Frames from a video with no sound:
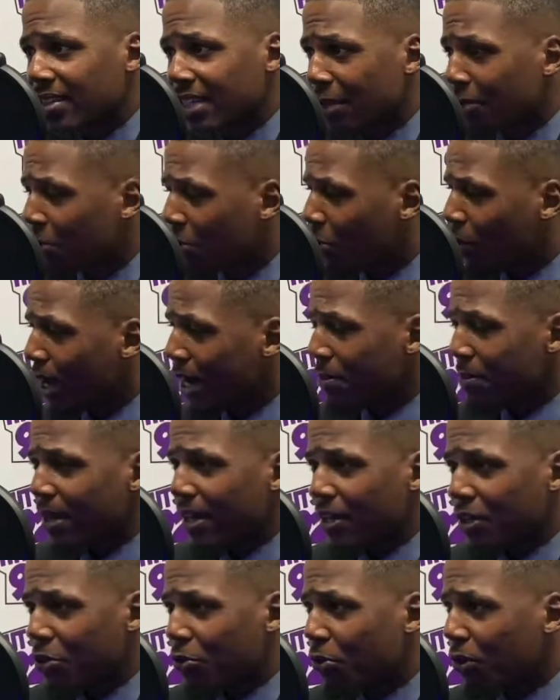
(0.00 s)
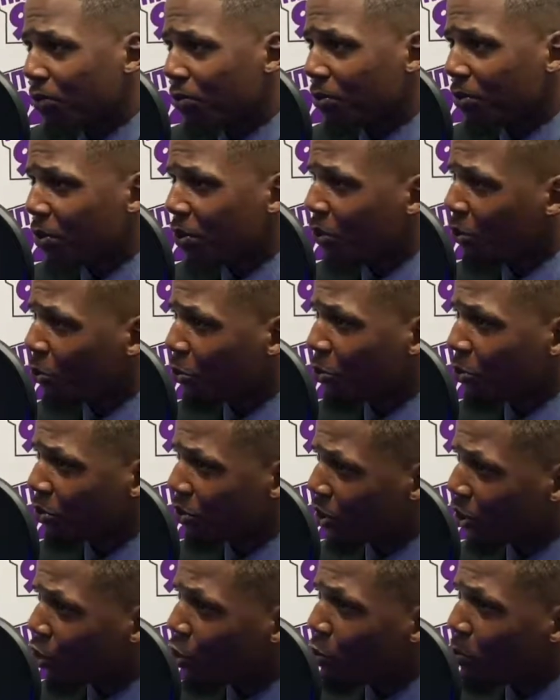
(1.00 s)
And there was a white man who
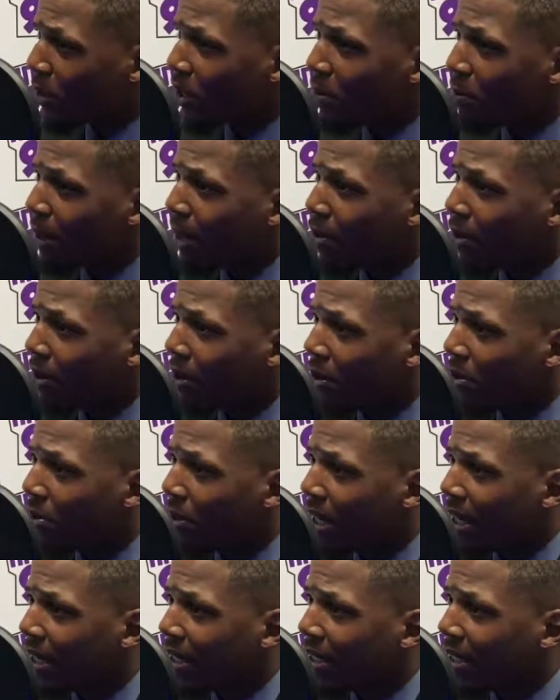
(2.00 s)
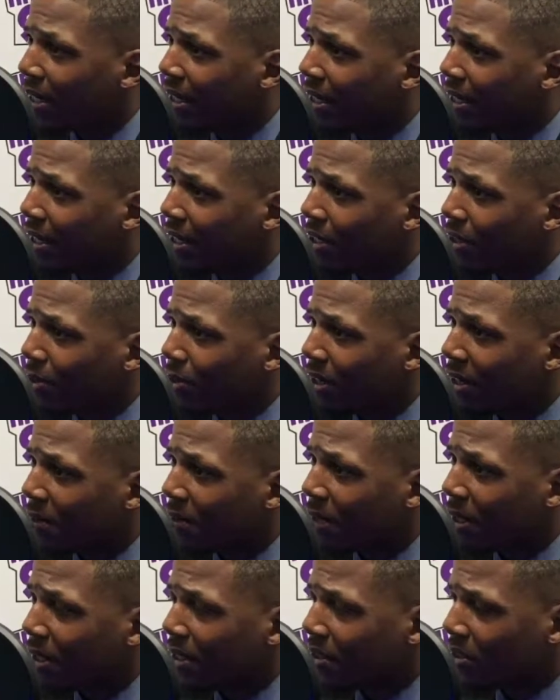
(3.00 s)
told me about Colgate. You know what I
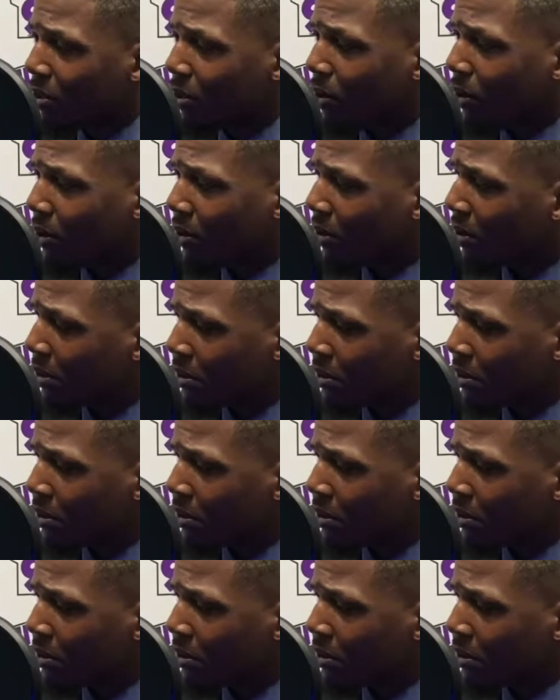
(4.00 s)
mean? So